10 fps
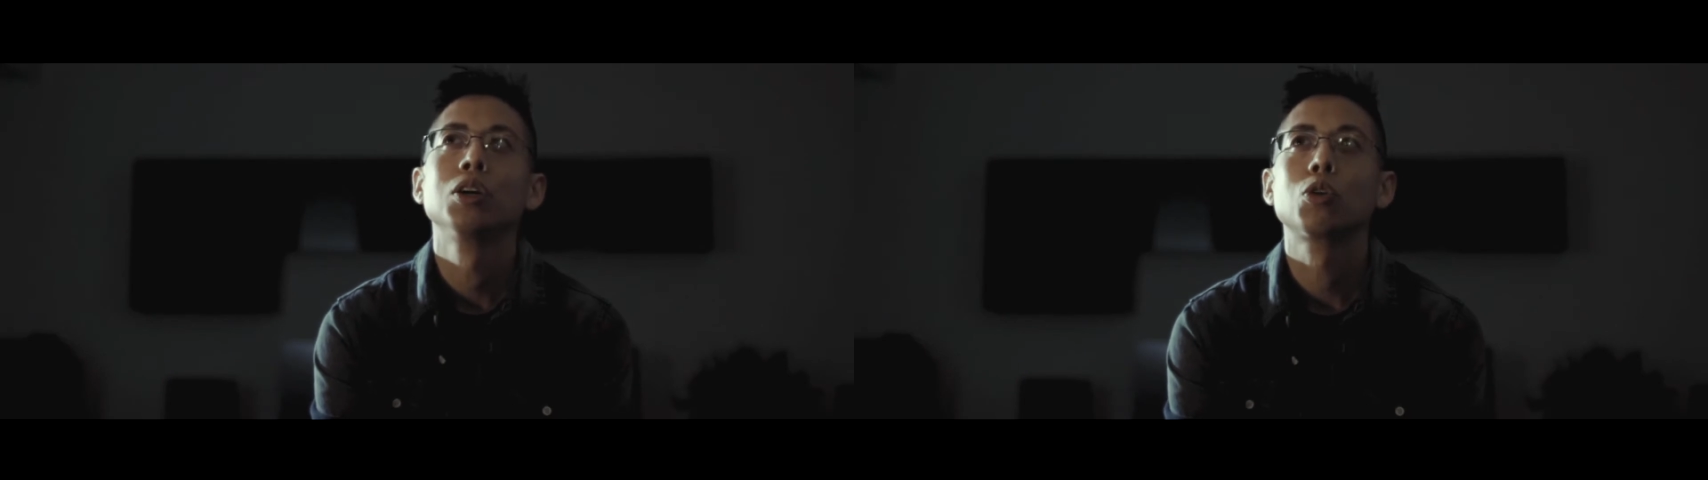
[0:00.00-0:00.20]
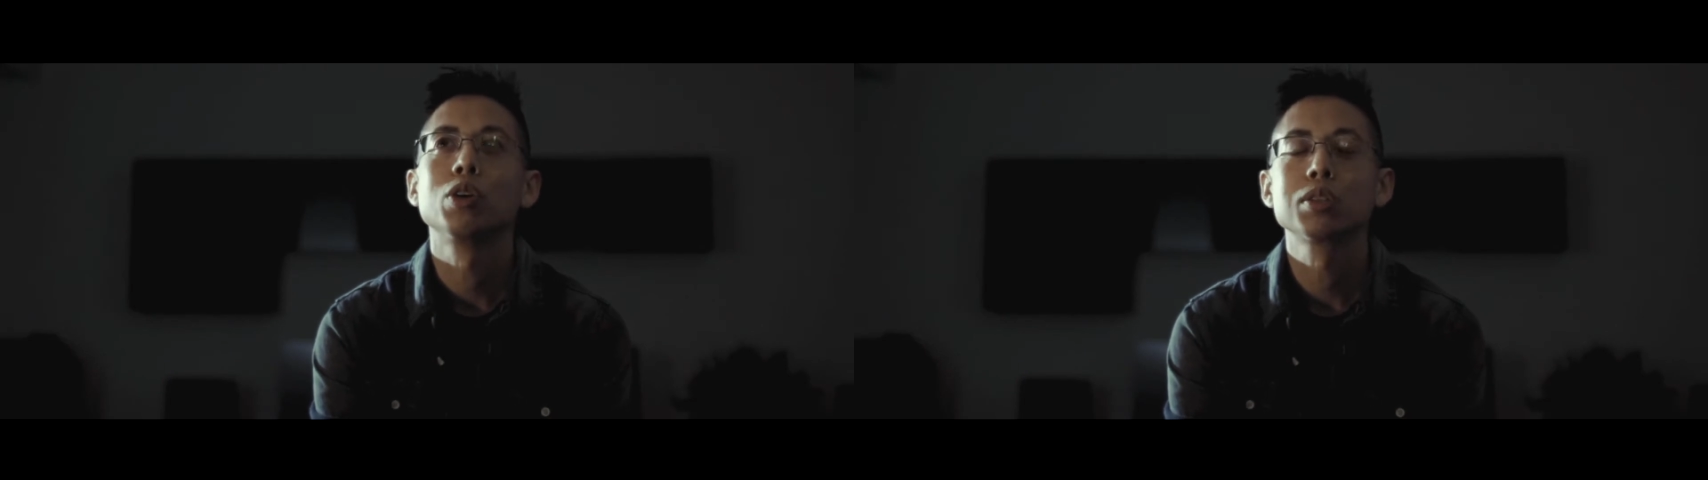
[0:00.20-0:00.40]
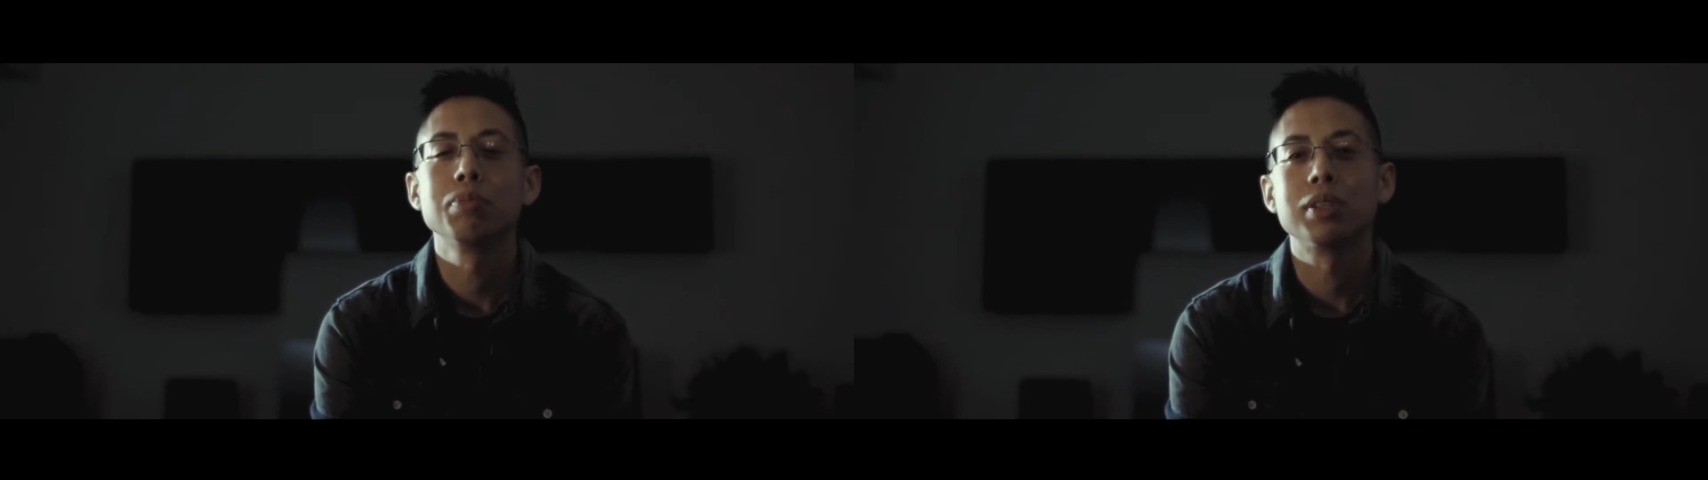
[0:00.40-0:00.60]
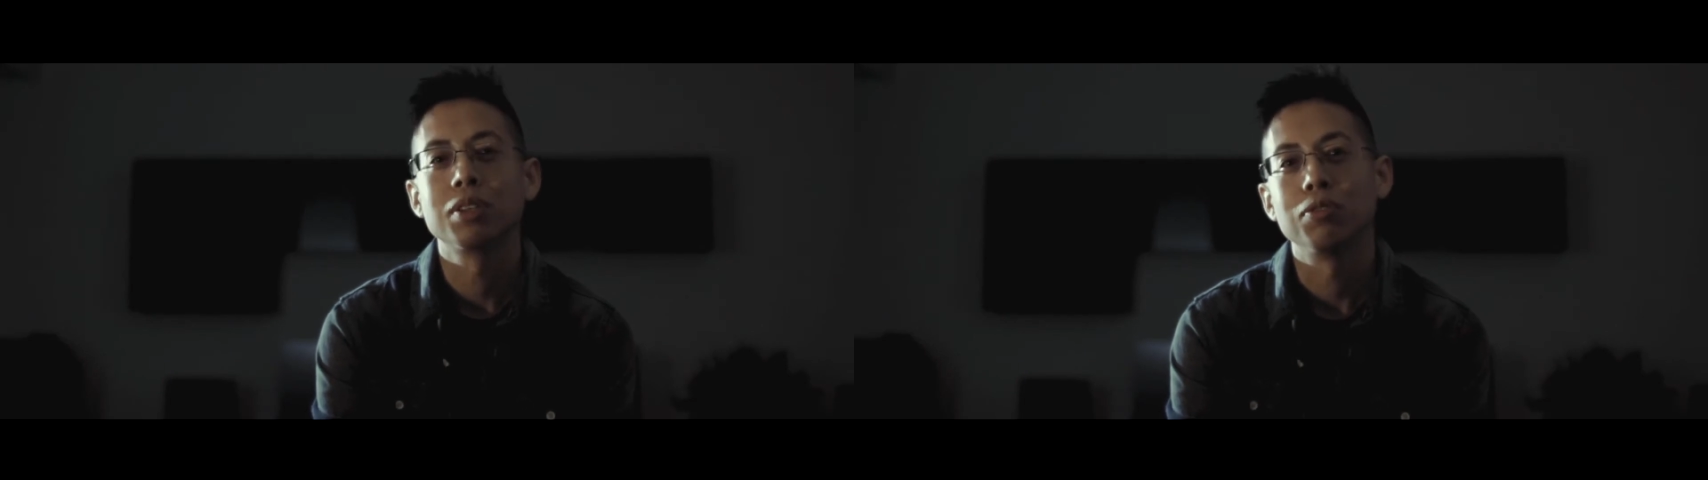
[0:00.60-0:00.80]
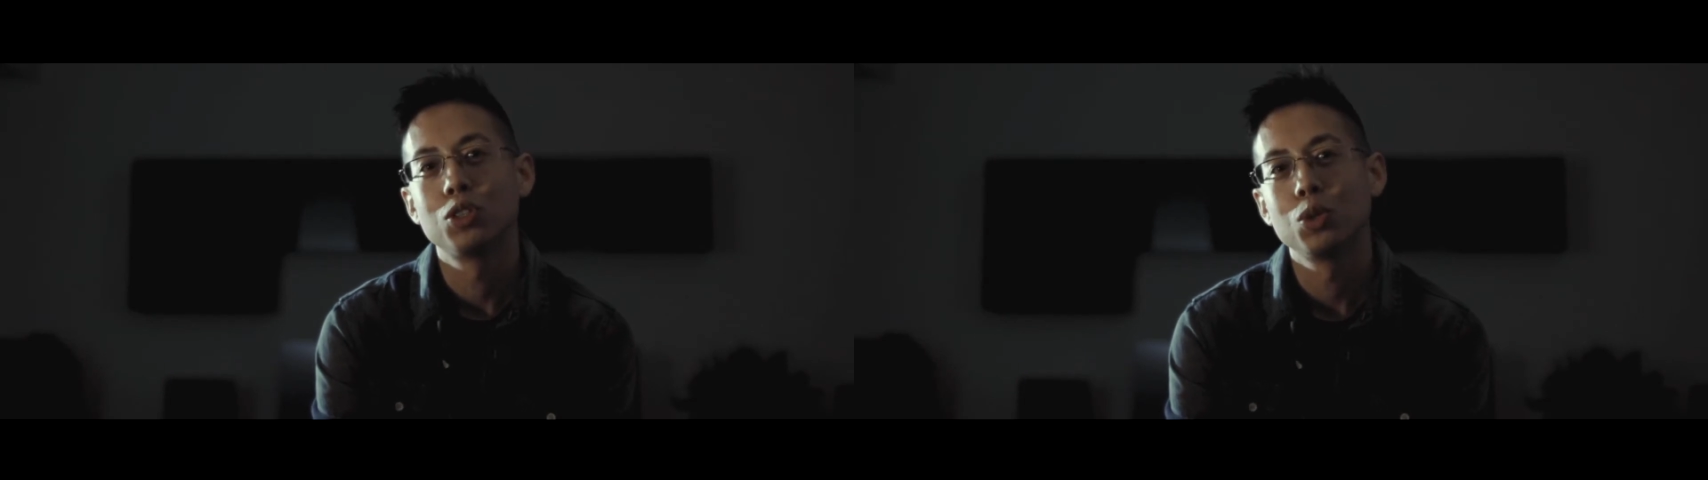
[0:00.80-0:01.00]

Christmas of